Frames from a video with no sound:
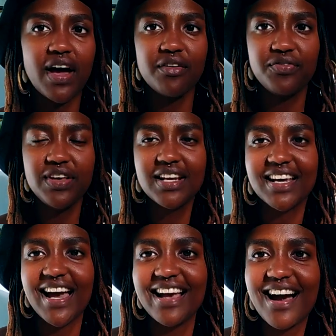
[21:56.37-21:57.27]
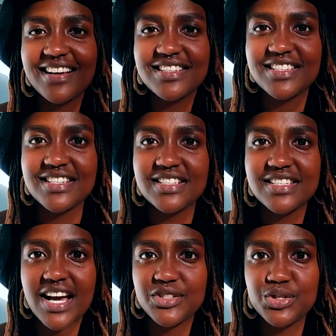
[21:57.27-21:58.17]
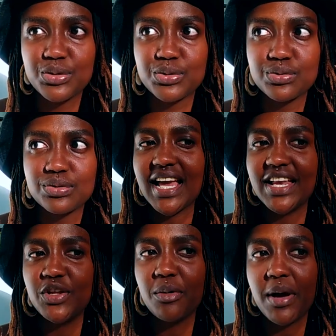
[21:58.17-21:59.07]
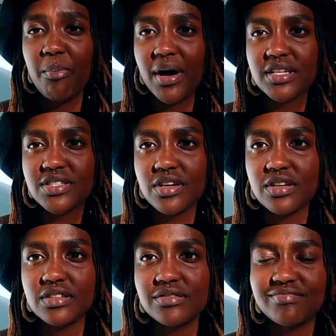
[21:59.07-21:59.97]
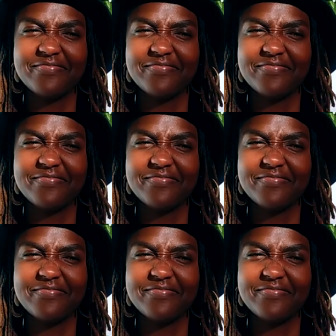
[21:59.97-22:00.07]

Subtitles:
I feel like I can't touch you and you're my person,